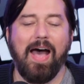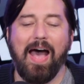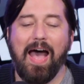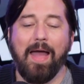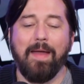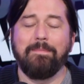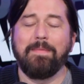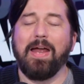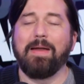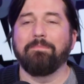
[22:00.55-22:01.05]

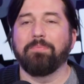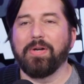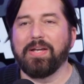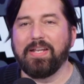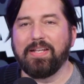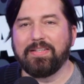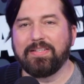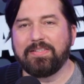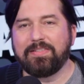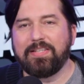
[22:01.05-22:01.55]
I'm not
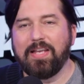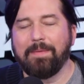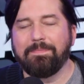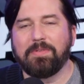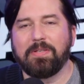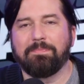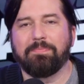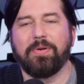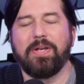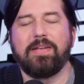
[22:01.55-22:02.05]
bringing this up
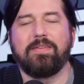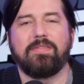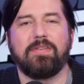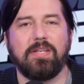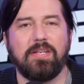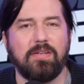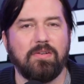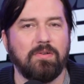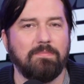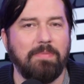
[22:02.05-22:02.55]
to preach
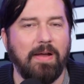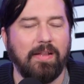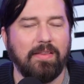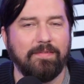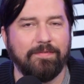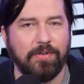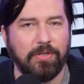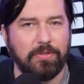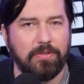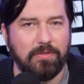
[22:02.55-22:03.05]
to you about the
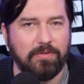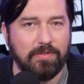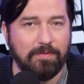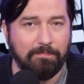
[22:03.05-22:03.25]
virtues of